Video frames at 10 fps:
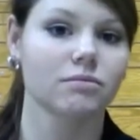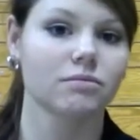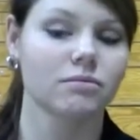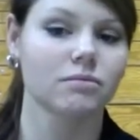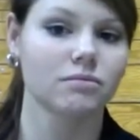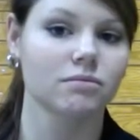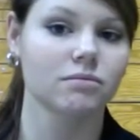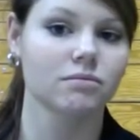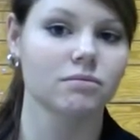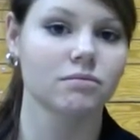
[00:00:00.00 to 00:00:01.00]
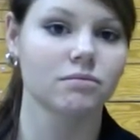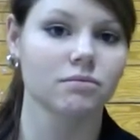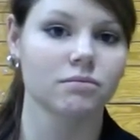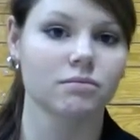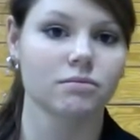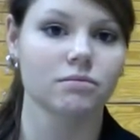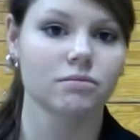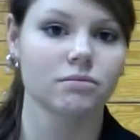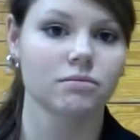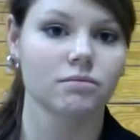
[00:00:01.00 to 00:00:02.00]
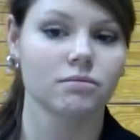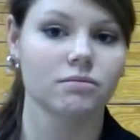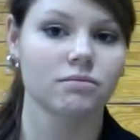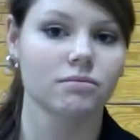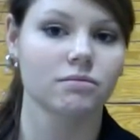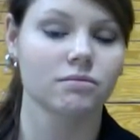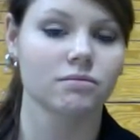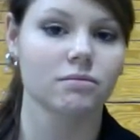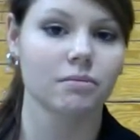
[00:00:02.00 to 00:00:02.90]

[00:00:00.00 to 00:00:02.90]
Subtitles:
The person shown says nothing.